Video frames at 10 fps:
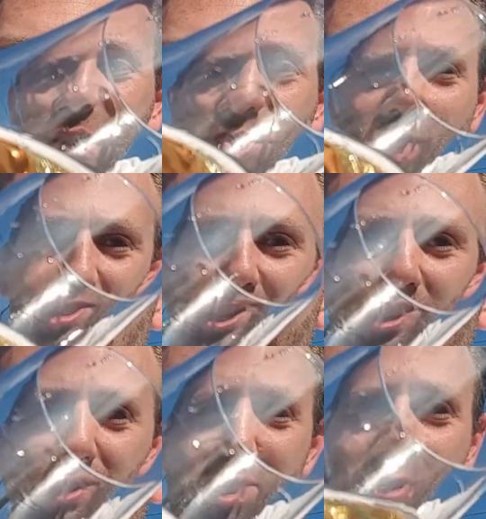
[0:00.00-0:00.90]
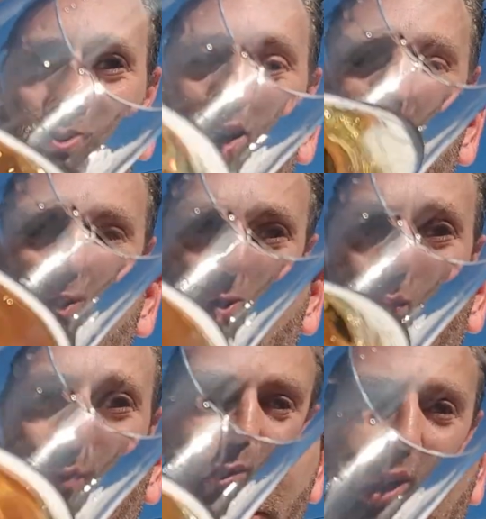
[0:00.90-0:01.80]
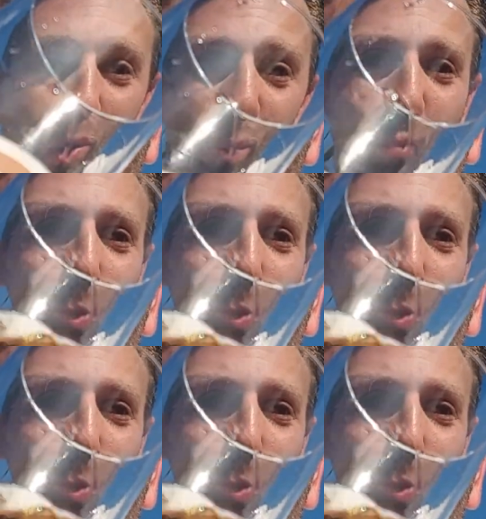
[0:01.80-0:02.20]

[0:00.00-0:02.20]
It's just like a slightly off yellow